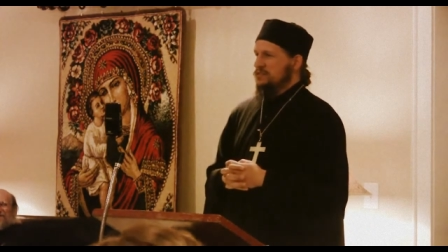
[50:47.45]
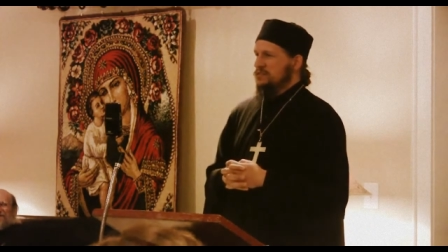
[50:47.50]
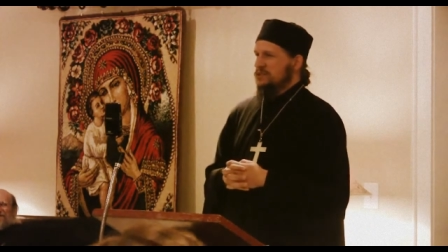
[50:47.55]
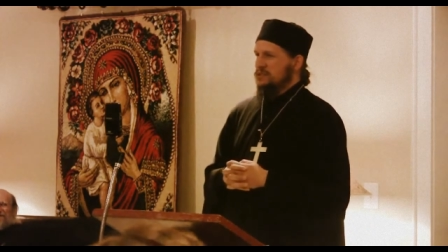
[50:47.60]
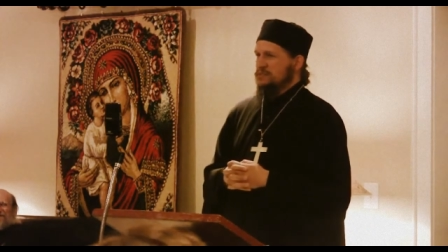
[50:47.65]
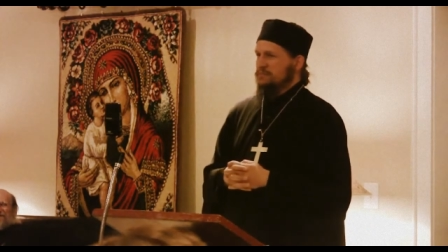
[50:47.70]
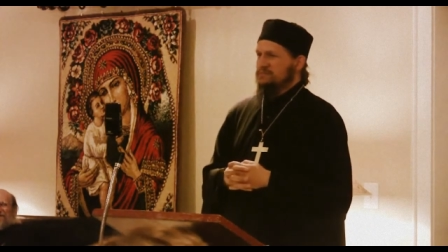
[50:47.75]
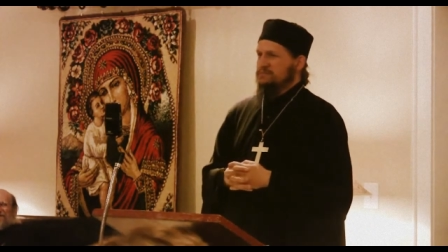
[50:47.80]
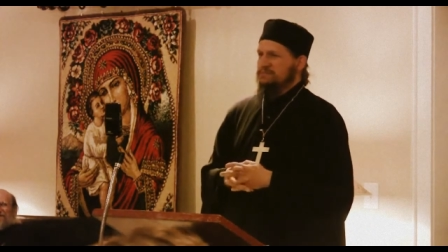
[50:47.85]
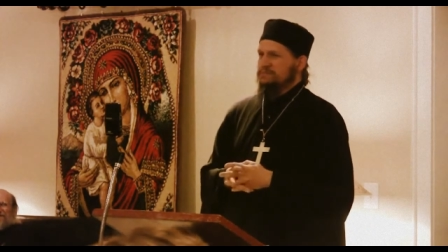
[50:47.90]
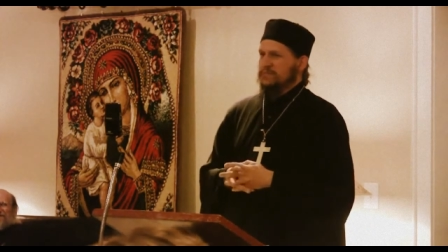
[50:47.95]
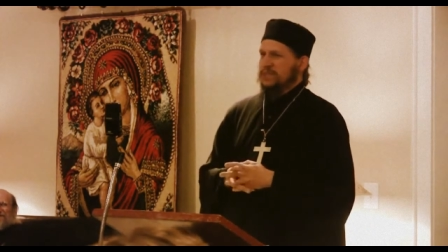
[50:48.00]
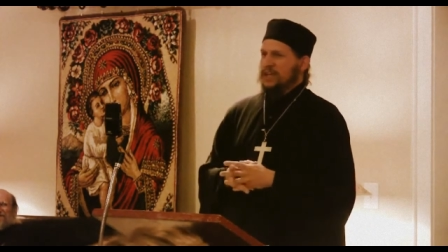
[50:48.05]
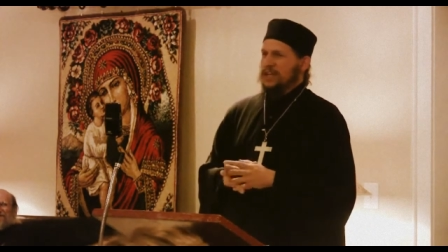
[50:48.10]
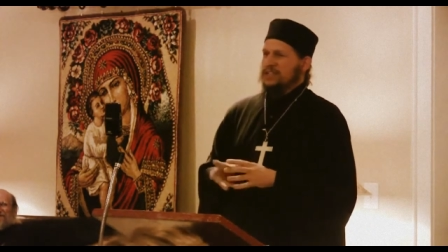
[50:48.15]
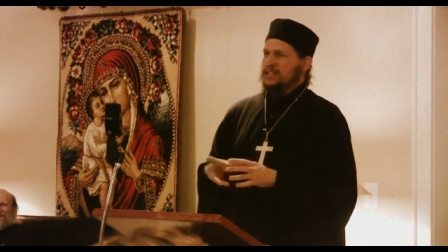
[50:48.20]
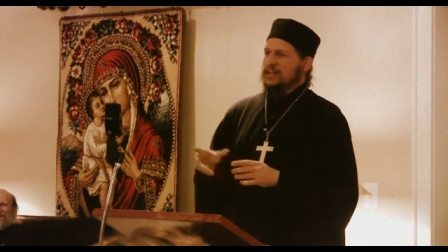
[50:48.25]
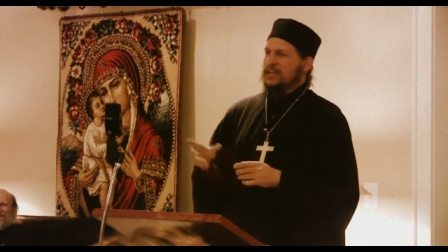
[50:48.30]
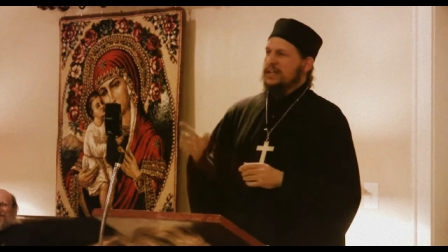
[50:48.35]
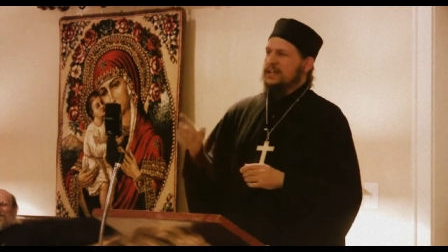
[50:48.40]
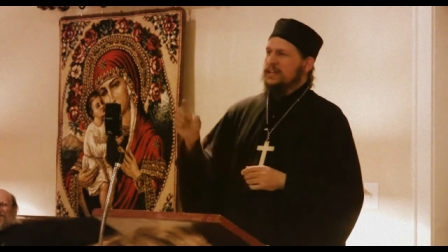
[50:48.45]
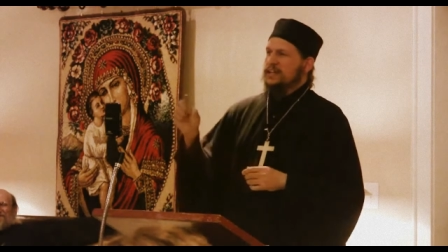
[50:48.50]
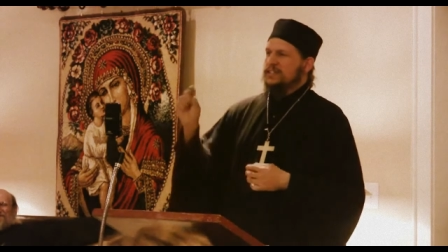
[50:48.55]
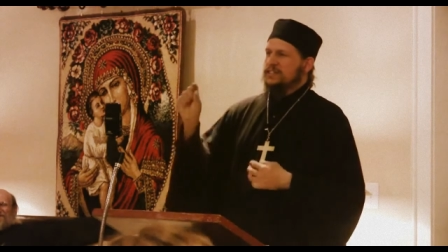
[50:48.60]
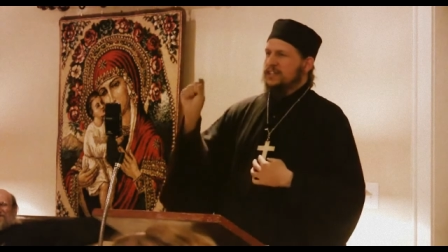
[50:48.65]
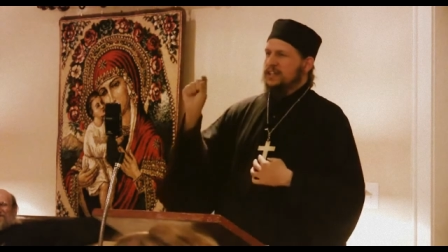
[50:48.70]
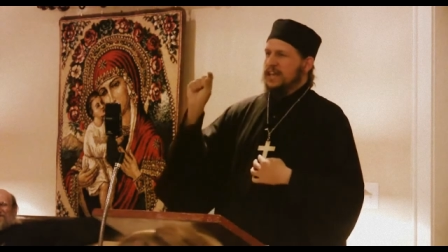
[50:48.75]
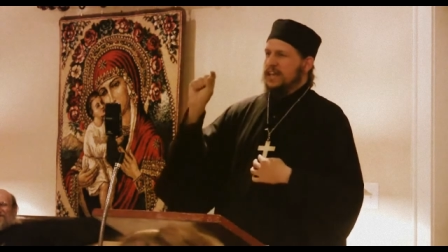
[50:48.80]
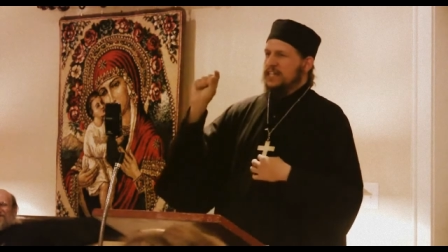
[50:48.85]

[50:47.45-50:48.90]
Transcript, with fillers: So it's on it's at